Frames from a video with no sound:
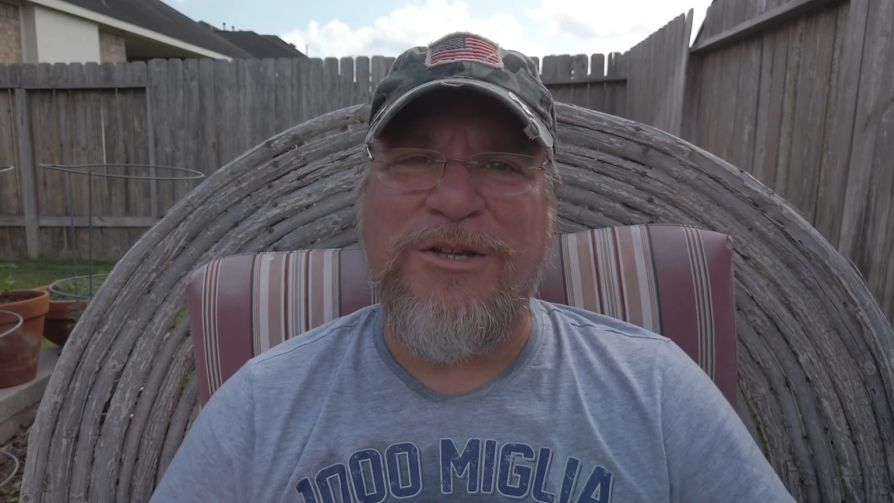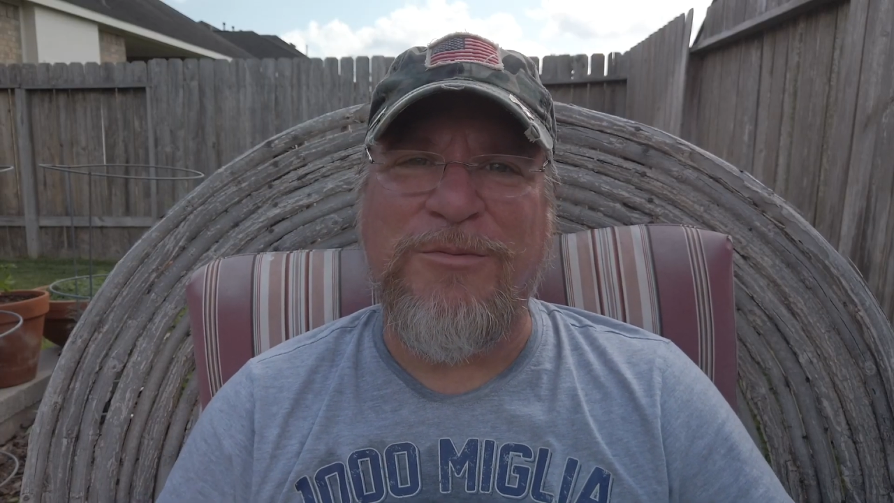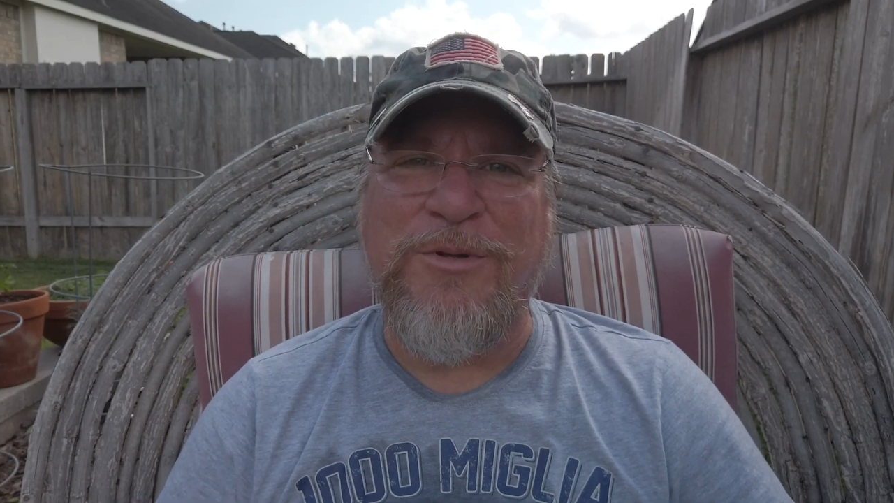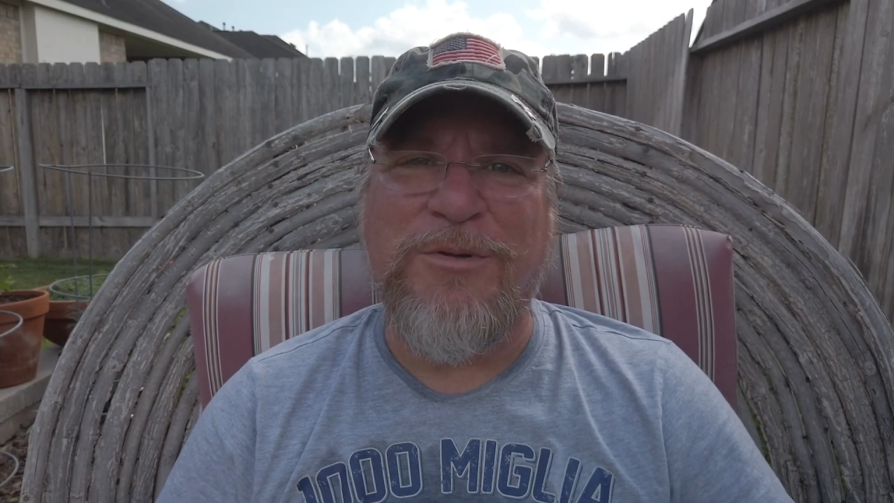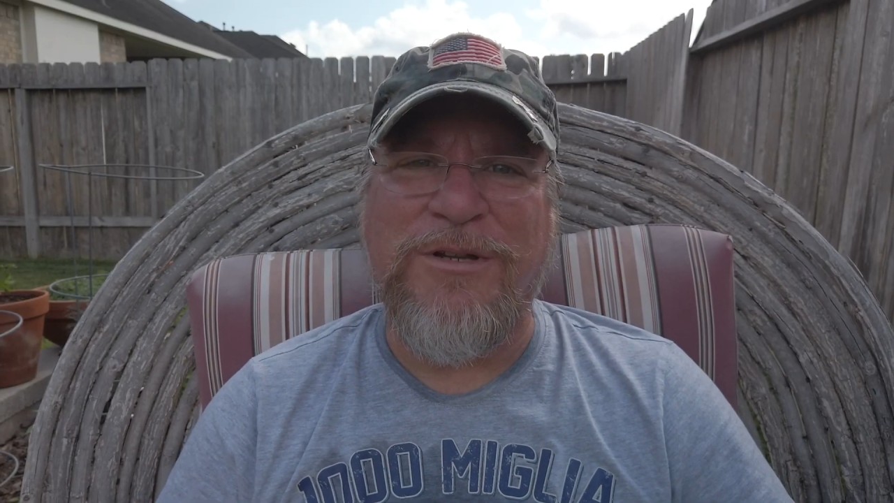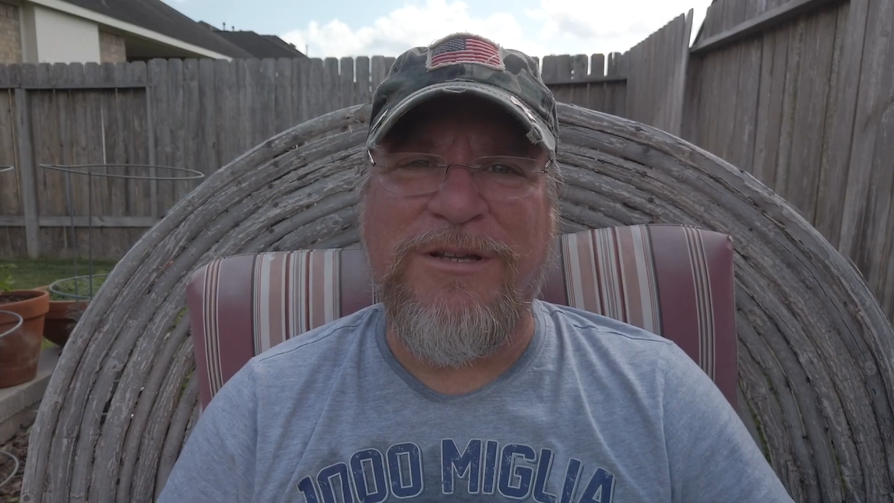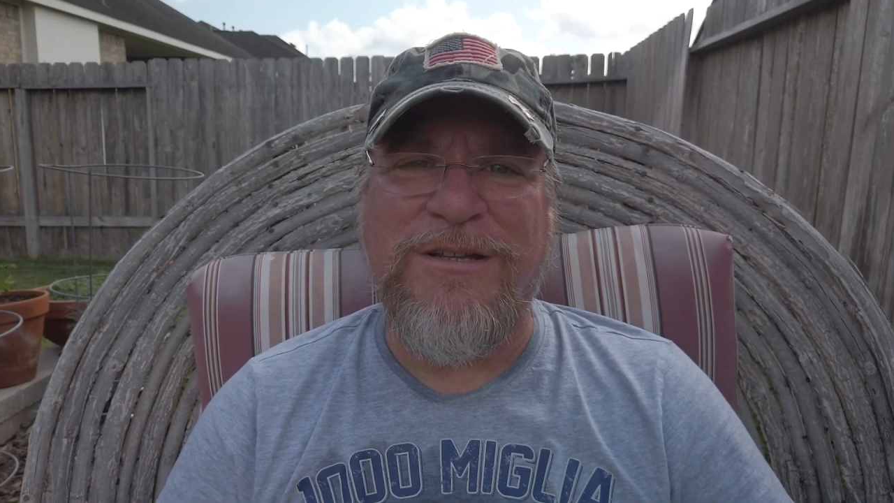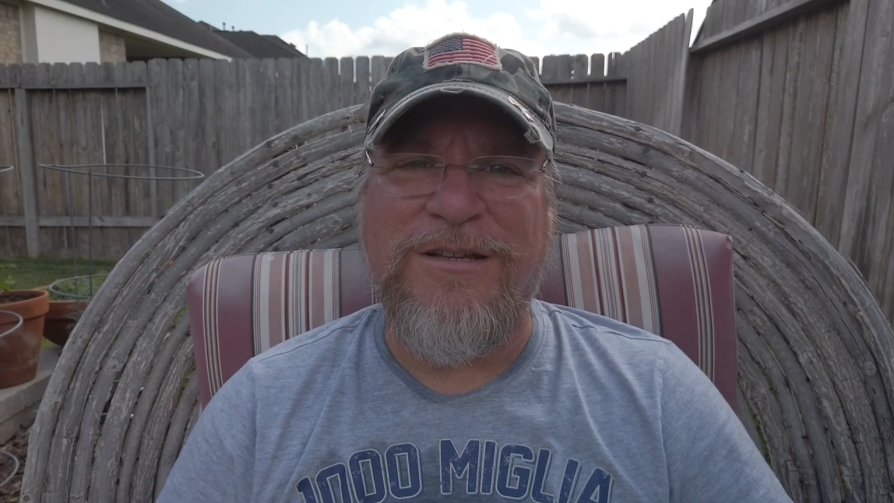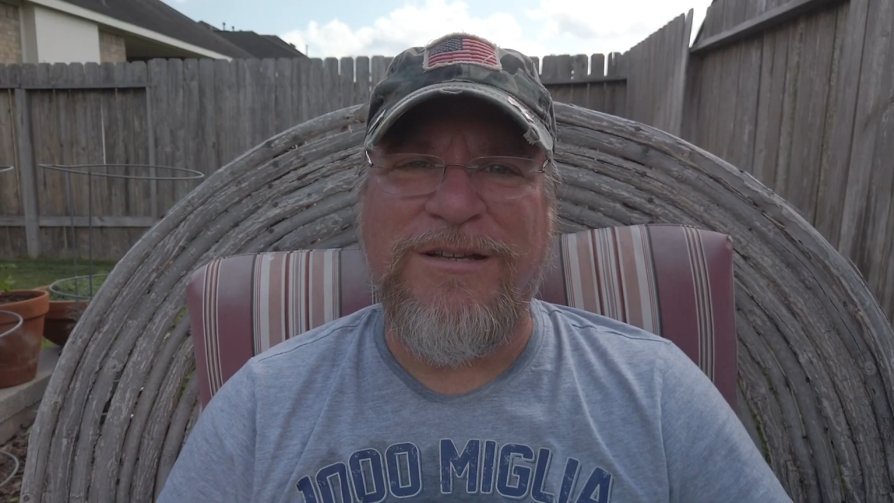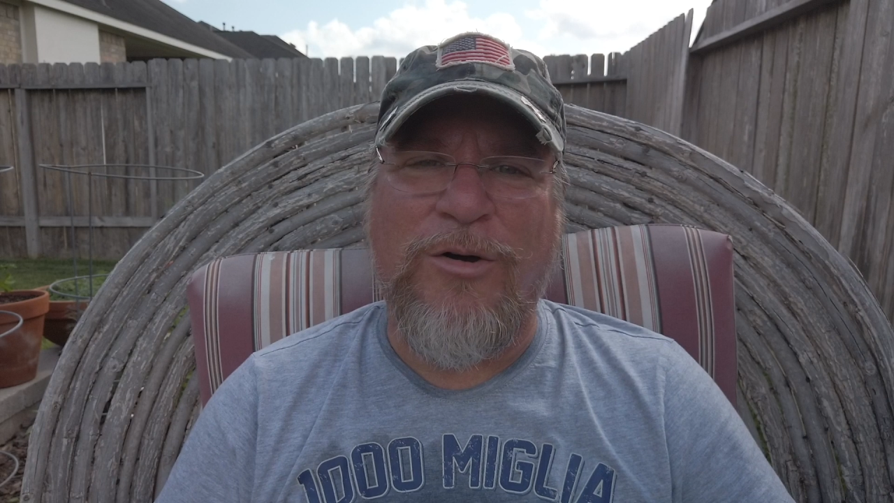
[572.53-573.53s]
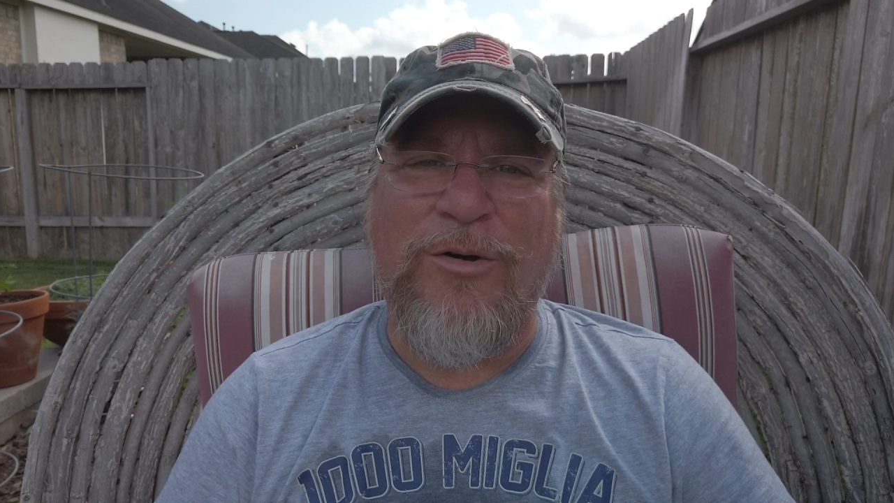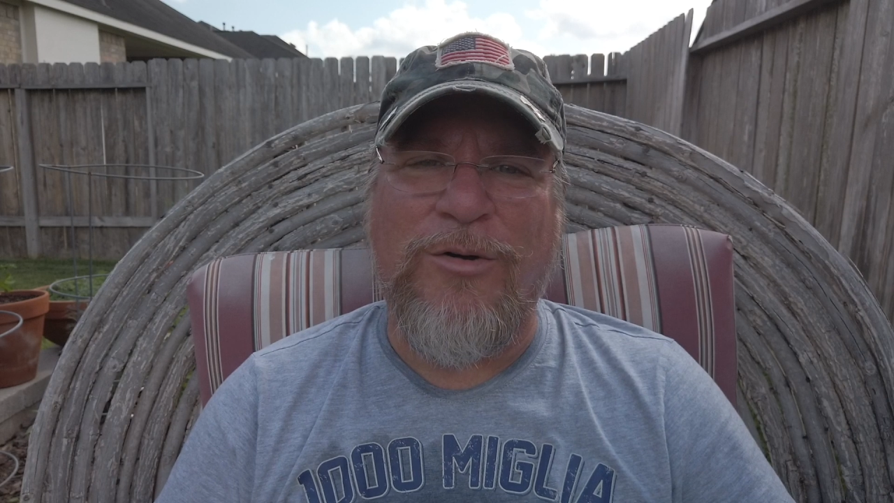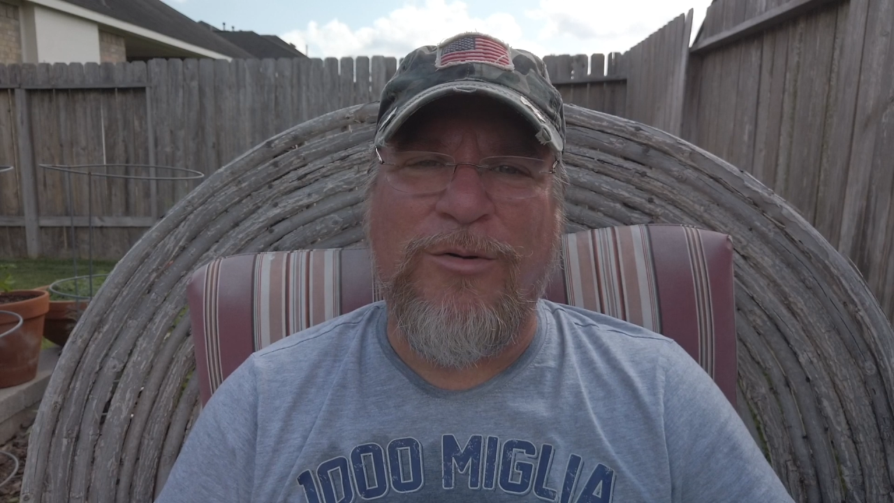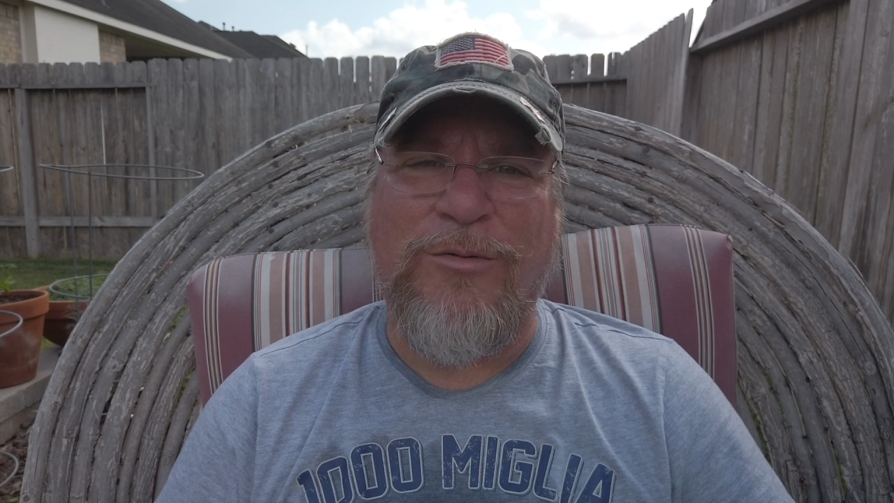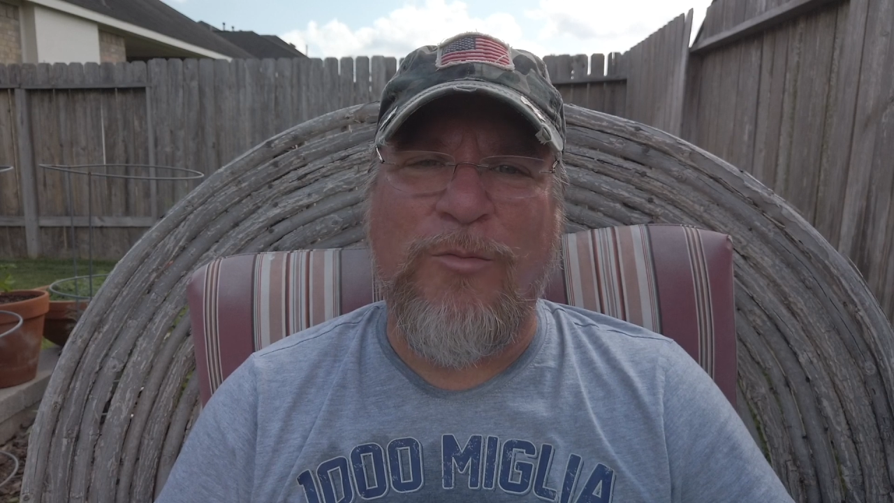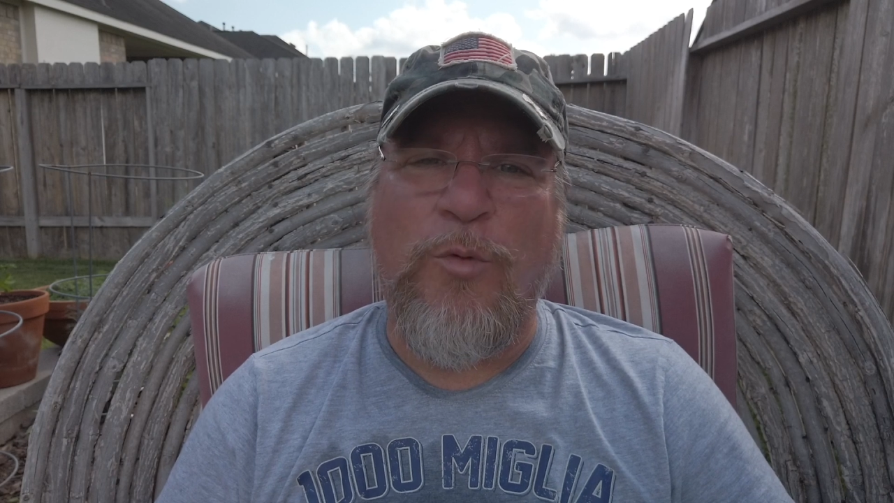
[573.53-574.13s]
community are